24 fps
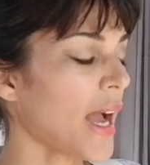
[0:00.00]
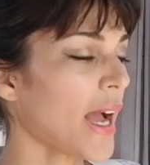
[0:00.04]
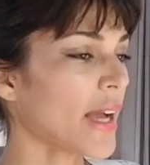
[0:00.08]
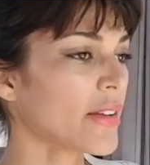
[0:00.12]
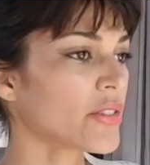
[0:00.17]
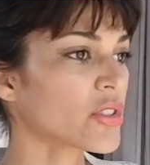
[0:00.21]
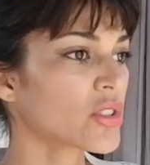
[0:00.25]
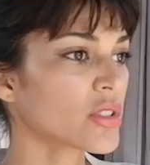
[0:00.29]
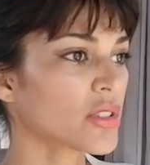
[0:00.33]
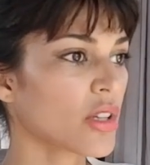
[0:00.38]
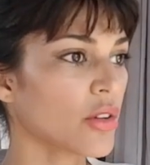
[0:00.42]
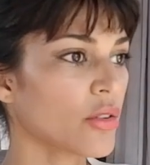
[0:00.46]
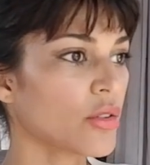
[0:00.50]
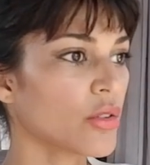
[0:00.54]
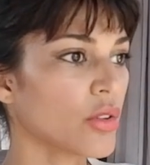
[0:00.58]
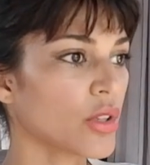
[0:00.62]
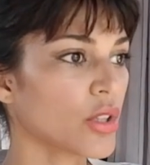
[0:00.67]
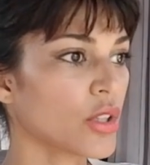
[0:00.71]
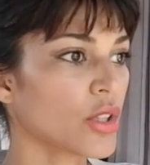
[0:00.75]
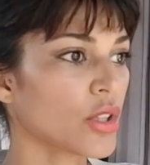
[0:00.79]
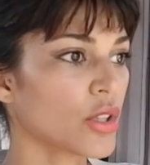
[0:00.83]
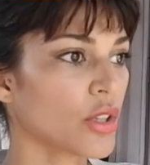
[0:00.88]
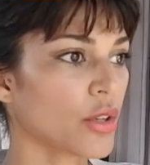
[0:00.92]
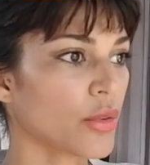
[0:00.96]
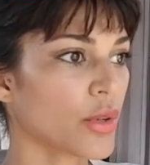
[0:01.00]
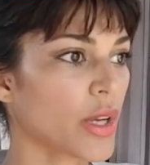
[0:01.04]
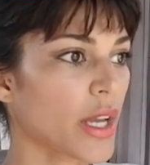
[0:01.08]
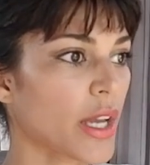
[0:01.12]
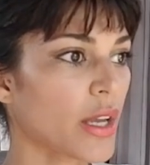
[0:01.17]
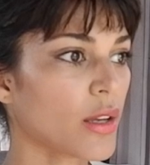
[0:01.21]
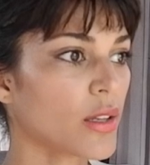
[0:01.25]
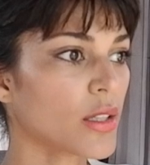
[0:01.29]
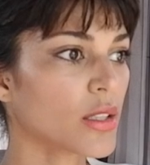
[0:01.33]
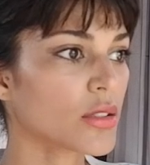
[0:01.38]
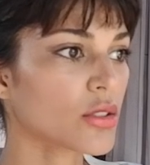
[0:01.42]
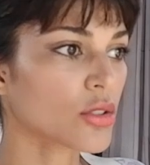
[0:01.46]
And so, you know,
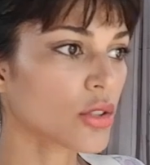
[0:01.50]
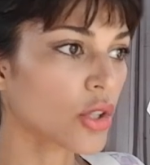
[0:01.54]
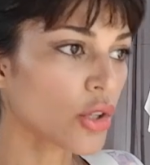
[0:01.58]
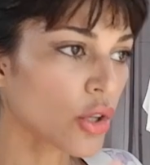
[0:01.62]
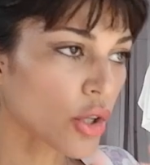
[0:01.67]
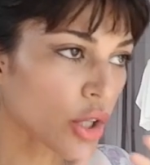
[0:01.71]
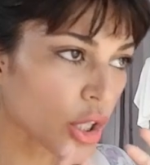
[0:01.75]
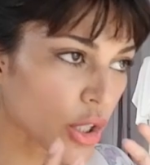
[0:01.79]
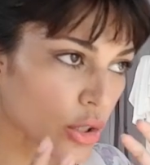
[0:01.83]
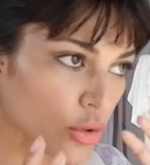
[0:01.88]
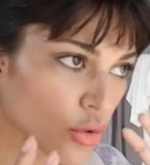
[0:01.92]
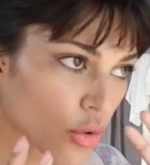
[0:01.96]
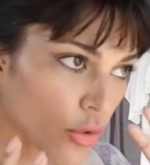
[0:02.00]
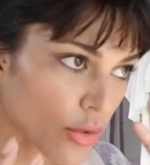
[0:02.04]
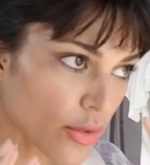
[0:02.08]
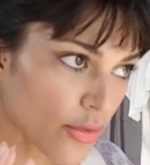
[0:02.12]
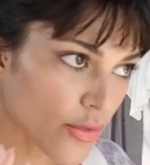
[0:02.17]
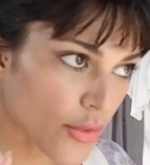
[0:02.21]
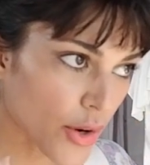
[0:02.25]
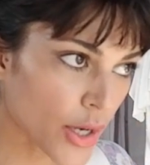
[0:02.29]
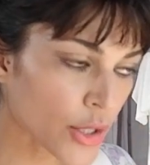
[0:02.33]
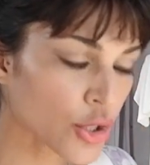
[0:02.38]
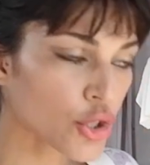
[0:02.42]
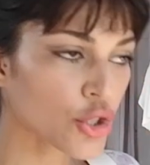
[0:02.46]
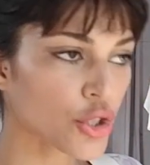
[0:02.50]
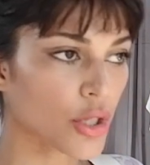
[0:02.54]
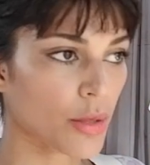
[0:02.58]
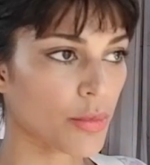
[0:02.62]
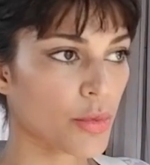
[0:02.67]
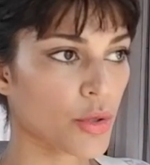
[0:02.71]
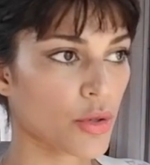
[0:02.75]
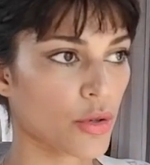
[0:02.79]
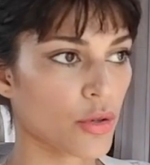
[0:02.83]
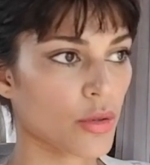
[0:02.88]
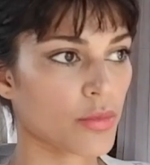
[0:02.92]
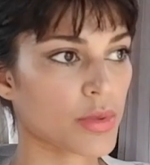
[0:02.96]
look at your
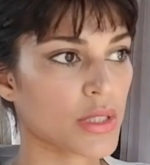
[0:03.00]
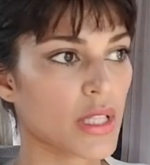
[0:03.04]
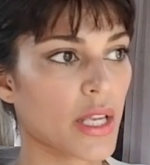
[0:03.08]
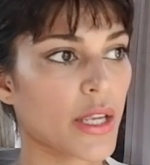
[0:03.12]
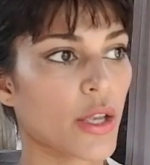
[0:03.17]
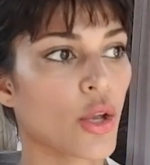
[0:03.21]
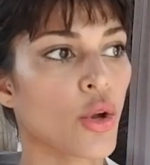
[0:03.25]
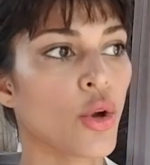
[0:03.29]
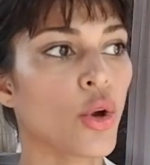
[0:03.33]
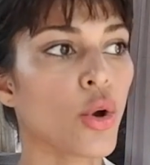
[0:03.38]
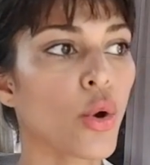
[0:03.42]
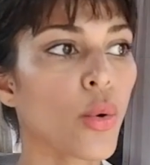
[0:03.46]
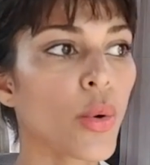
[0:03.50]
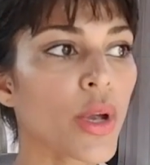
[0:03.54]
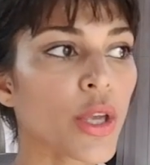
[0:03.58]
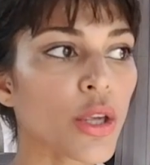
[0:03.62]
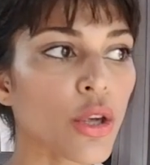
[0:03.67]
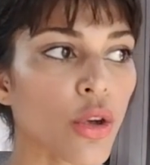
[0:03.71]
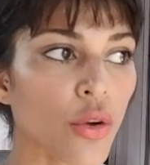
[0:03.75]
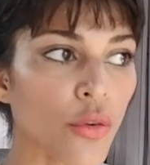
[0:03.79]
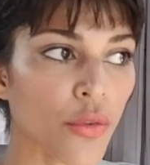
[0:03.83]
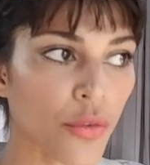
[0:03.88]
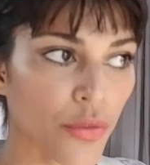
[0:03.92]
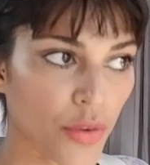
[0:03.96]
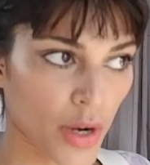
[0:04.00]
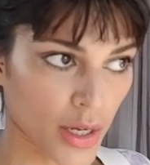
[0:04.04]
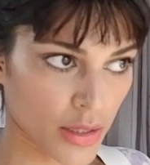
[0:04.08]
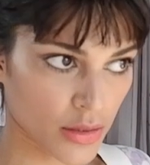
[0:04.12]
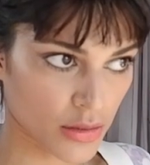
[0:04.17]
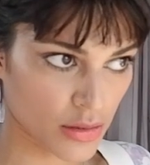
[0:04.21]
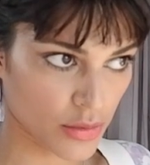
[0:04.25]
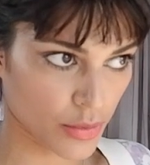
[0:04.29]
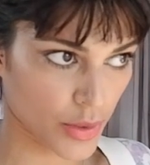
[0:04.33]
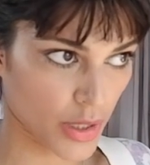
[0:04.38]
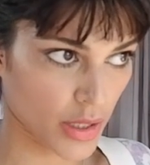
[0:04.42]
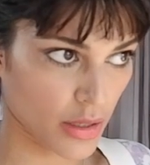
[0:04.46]
friendship groups, like, who are you
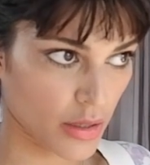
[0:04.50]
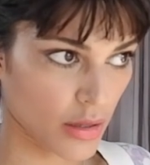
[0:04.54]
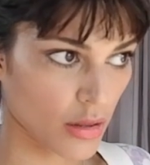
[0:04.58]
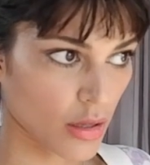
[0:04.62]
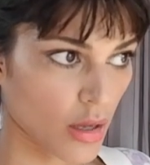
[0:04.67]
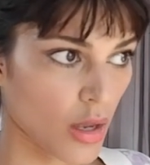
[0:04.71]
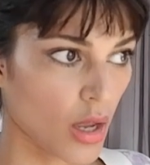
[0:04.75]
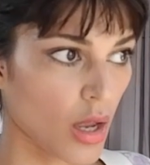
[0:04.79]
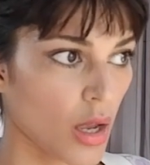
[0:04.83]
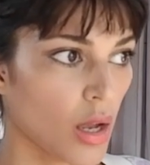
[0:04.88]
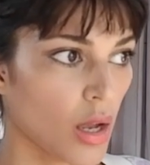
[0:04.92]
friends with?